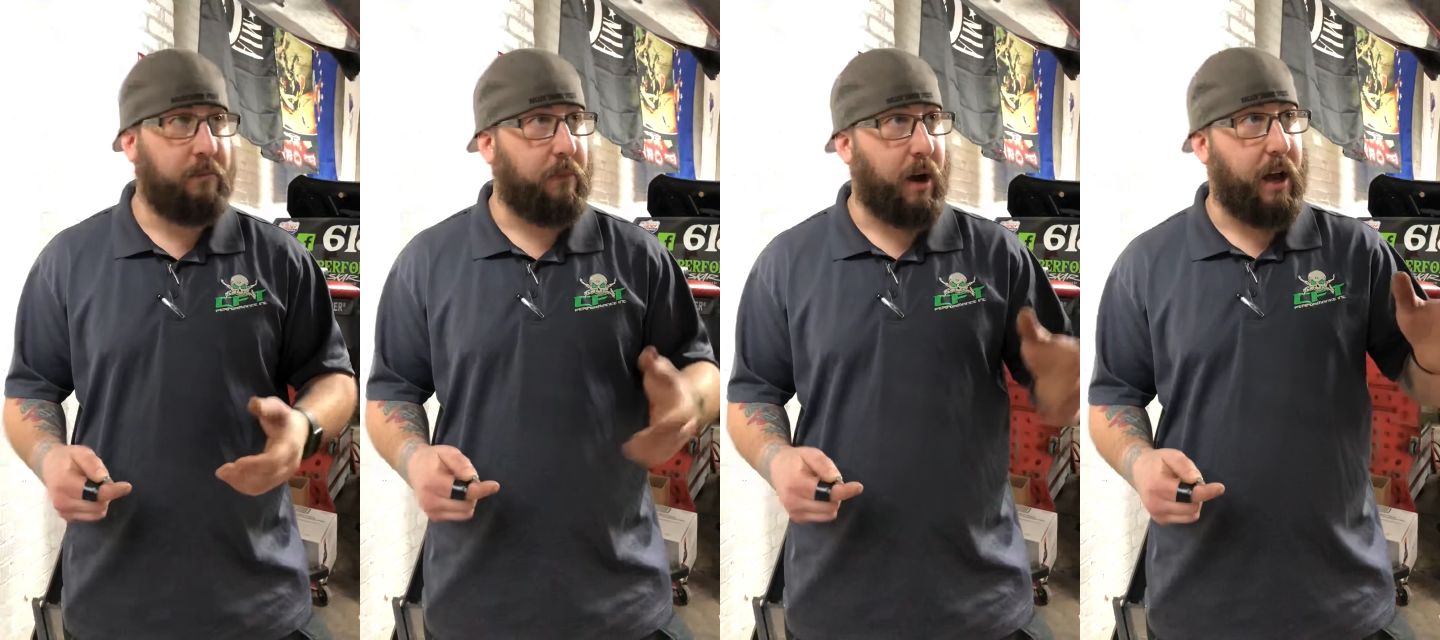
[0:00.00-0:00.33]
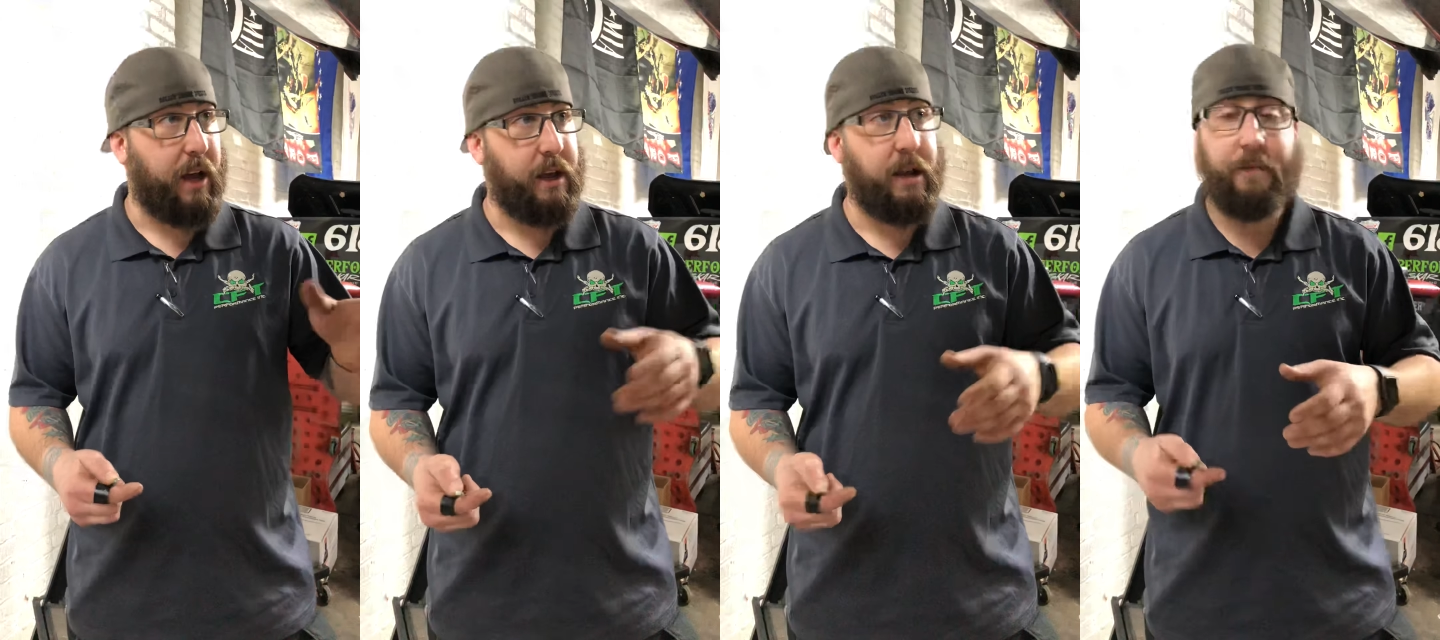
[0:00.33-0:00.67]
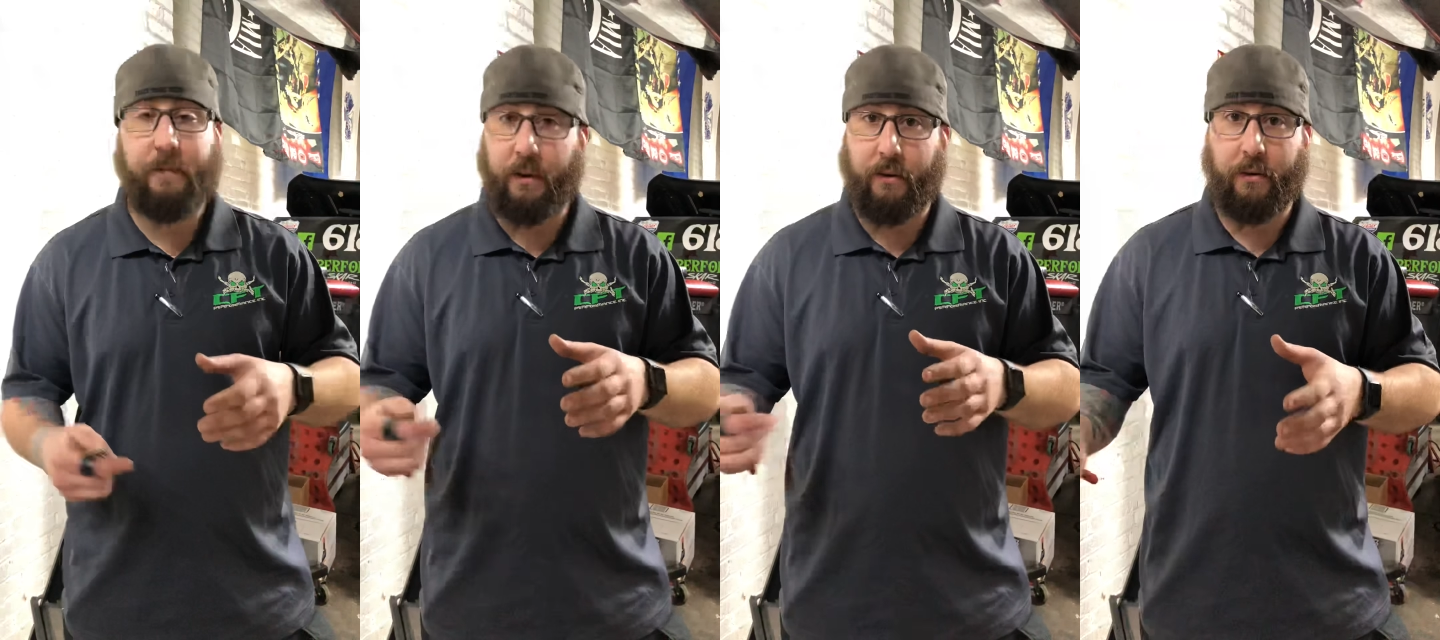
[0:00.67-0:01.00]
But
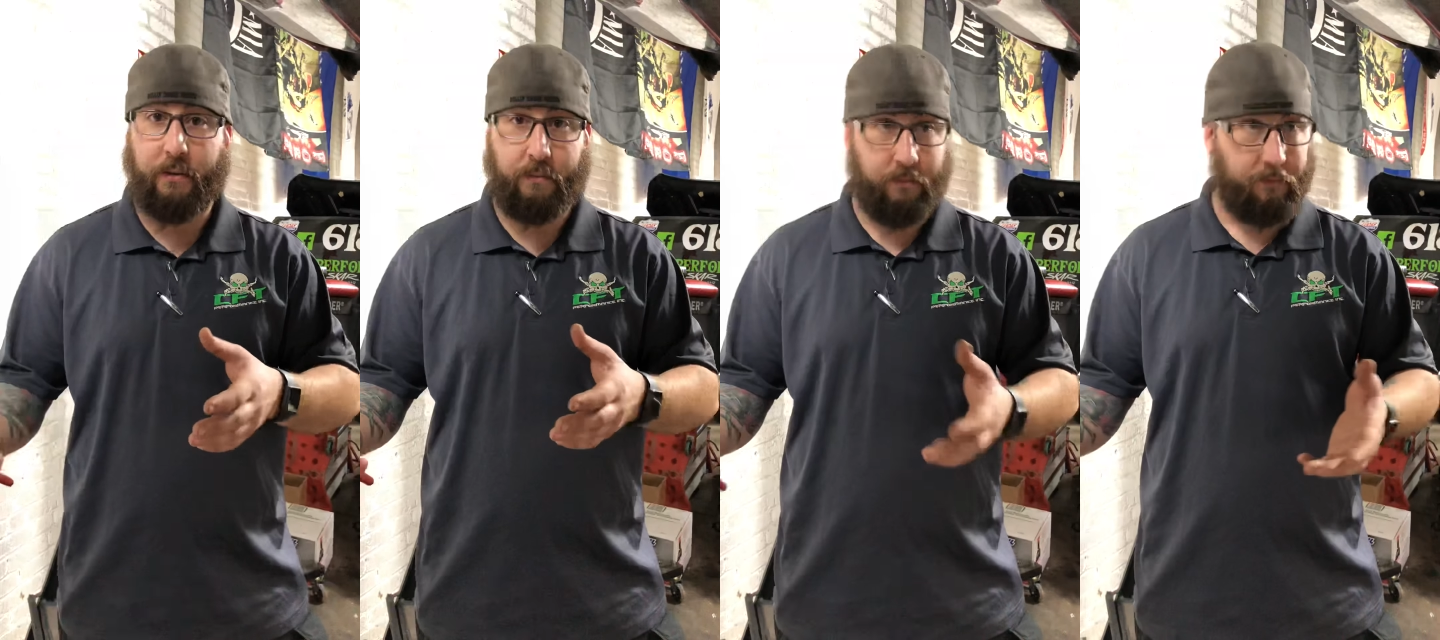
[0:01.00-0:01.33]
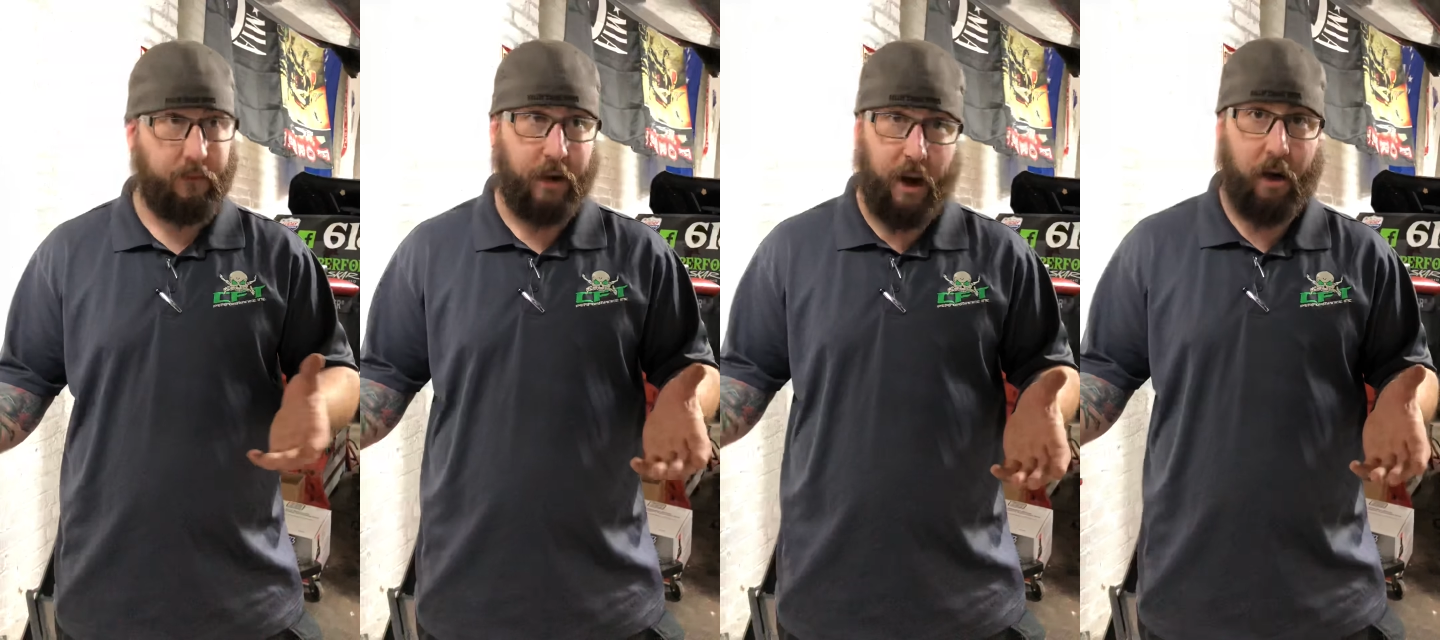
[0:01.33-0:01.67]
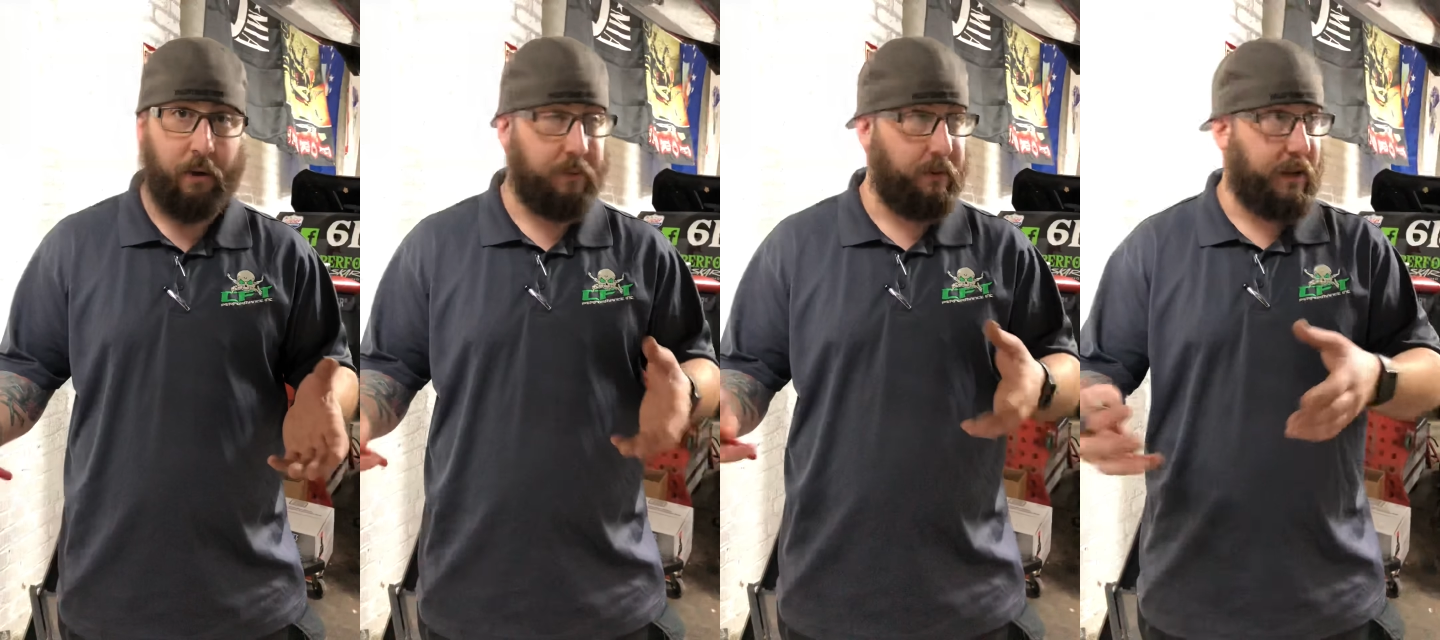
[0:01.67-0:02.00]
if you
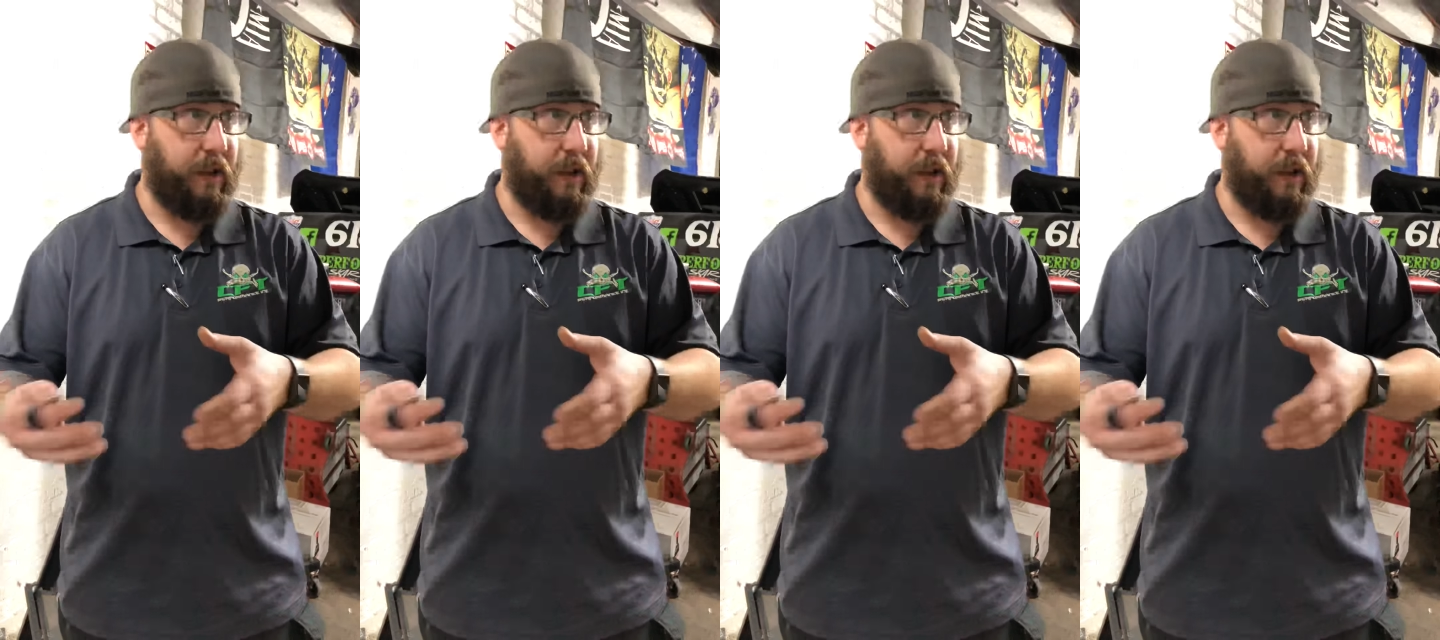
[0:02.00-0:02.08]
know,